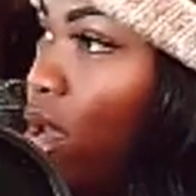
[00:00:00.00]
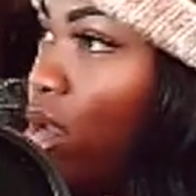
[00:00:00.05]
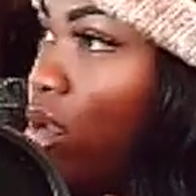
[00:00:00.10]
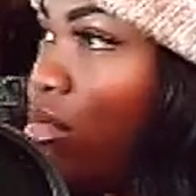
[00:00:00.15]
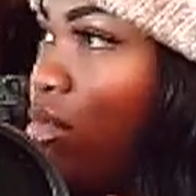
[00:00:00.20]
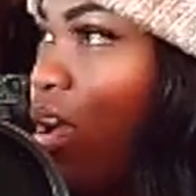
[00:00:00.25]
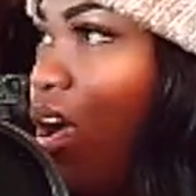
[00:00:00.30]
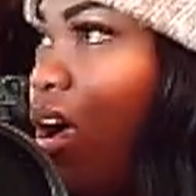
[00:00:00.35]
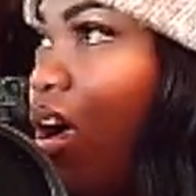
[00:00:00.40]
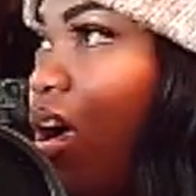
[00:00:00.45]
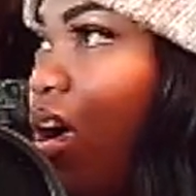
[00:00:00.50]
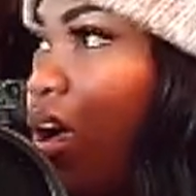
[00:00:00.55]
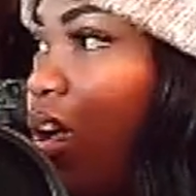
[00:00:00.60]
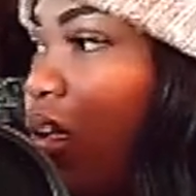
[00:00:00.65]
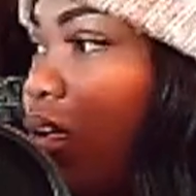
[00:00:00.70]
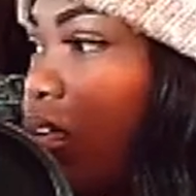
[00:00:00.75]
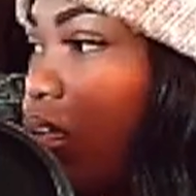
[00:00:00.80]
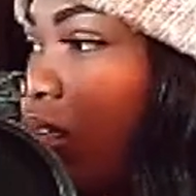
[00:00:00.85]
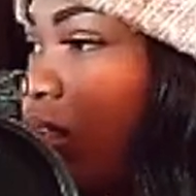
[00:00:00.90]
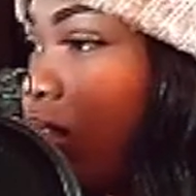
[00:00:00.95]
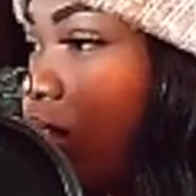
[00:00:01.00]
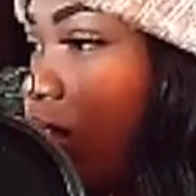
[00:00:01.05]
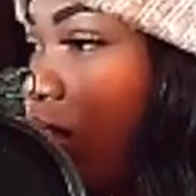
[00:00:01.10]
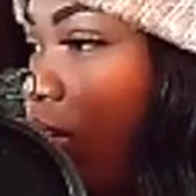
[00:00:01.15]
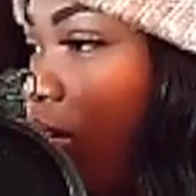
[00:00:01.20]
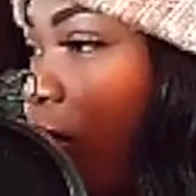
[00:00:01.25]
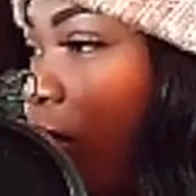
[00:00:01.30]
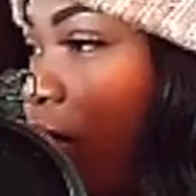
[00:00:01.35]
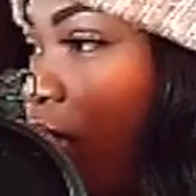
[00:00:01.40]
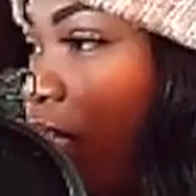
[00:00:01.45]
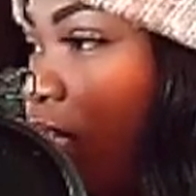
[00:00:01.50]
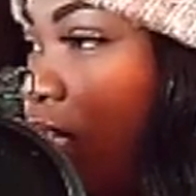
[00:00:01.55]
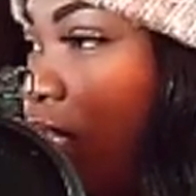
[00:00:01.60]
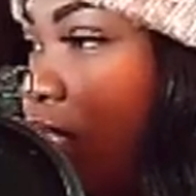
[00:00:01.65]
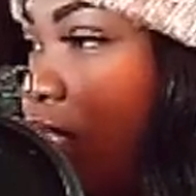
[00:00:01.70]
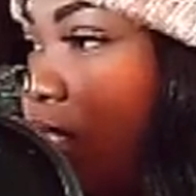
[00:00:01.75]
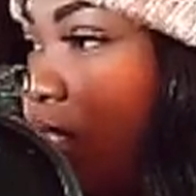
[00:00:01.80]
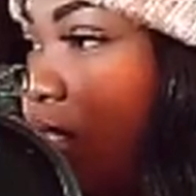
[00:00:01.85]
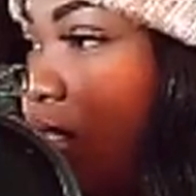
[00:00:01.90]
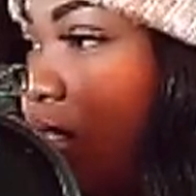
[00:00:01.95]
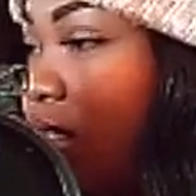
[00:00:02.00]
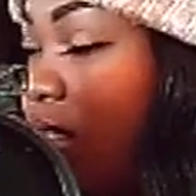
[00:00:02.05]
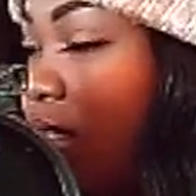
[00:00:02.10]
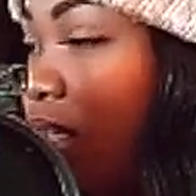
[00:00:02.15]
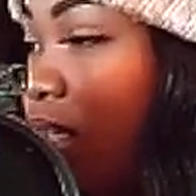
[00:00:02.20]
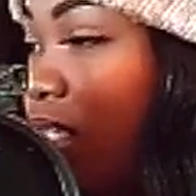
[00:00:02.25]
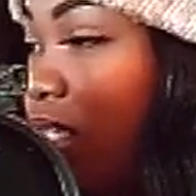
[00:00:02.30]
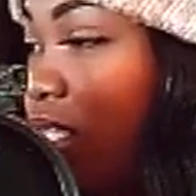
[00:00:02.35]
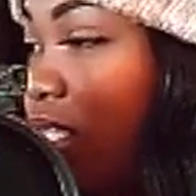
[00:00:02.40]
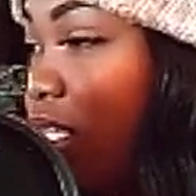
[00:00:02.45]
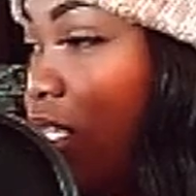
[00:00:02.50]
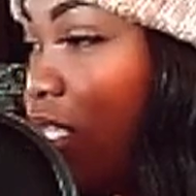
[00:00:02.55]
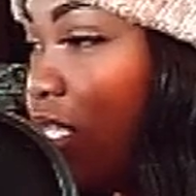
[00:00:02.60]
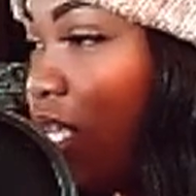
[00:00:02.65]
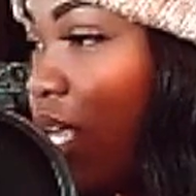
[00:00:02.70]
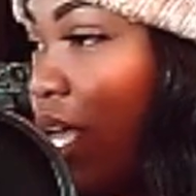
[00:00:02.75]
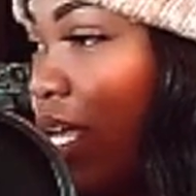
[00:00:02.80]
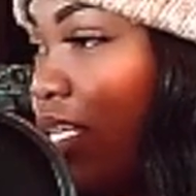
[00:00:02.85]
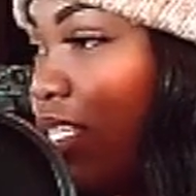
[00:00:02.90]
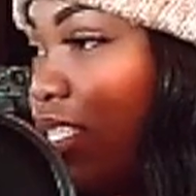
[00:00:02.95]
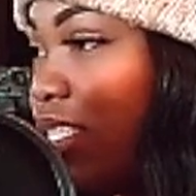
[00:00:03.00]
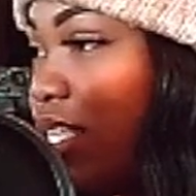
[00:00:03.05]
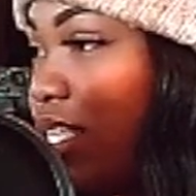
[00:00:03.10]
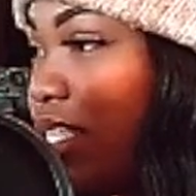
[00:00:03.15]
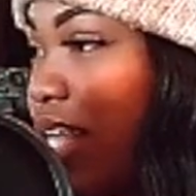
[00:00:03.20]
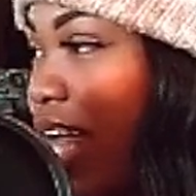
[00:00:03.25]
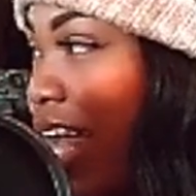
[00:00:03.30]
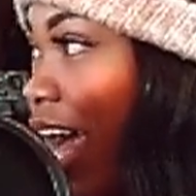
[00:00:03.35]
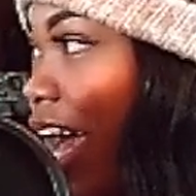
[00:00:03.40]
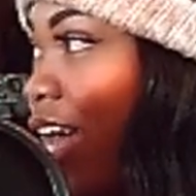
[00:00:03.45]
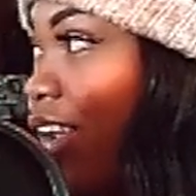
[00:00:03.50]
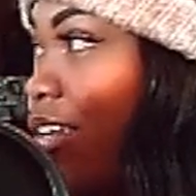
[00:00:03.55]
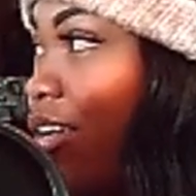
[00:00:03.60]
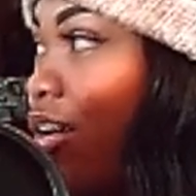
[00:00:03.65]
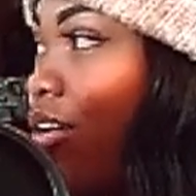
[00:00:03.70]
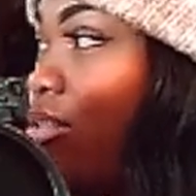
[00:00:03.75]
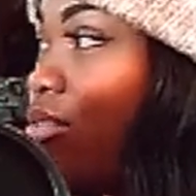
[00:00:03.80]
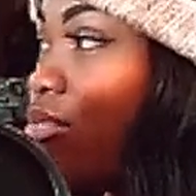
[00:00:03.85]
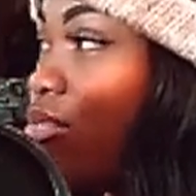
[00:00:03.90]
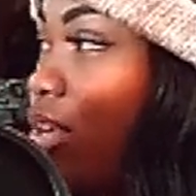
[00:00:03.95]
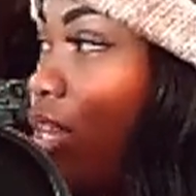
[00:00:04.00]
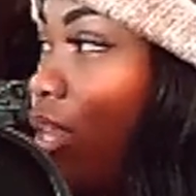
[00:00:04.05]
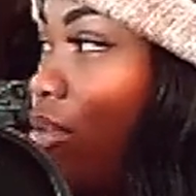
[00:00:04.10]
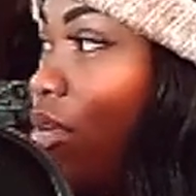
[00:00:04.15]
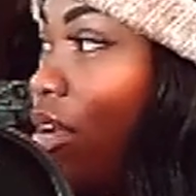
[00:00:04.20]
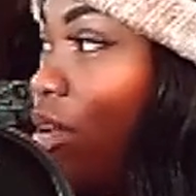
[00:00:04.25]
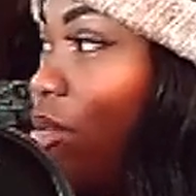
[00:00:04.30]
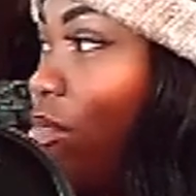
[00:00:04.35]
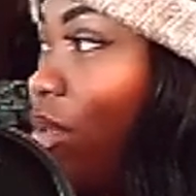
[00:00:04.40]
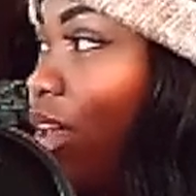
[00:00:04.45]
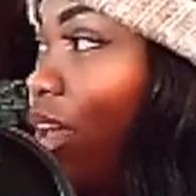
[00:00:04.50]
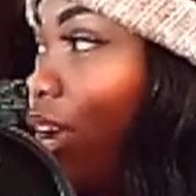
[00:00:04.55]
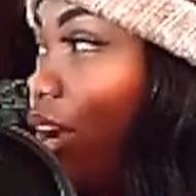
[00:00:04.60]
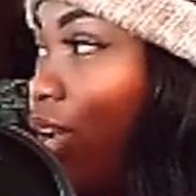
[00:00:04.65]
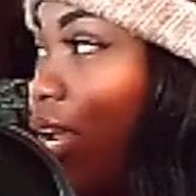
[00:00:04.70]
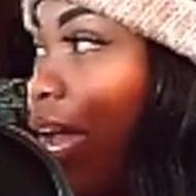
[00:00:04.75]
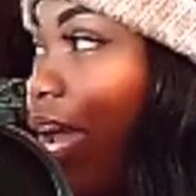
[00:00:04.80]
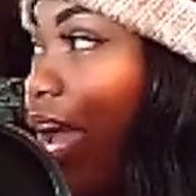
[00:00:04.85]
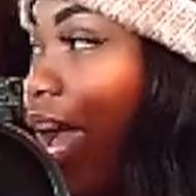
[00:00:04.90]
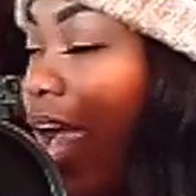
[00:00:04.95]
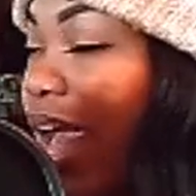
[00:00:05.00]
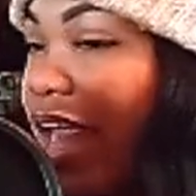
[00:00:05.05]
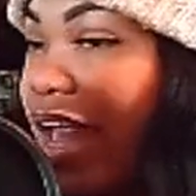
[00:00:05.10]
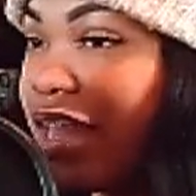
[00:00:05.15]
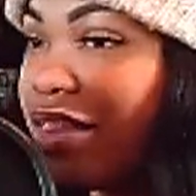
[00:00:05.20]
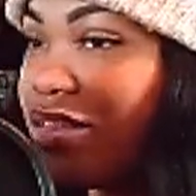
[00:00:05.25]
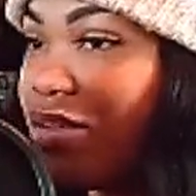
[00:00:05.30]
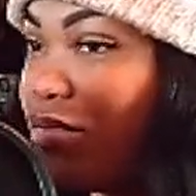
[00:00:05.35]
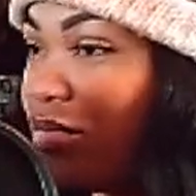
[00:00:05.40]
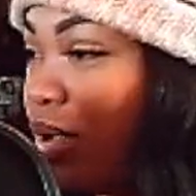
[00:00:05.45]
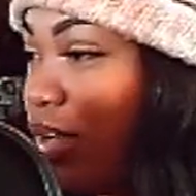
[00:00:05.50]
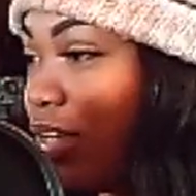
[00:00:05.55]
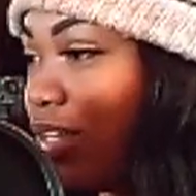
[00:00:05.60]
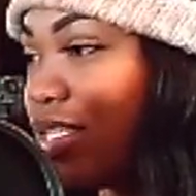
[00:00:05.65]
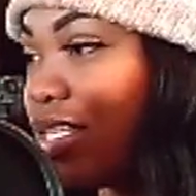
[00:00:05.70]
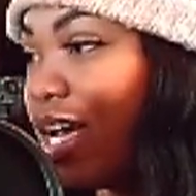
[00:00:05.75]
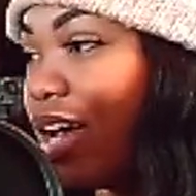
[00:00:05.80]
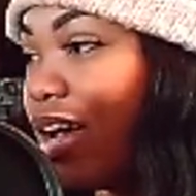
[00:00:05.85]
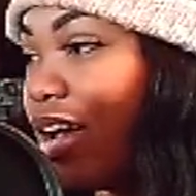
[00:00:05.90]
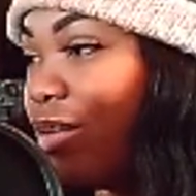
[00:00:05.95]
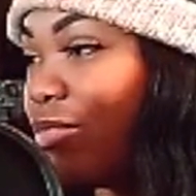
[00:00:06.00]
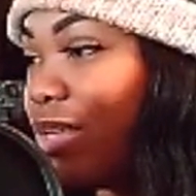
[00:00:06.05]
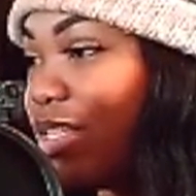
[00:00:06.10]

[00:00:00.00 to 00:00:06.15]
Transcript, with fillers: Nah. I mean, it's just like it's just it's just like I don't really want to be here. Like I hate the winter time.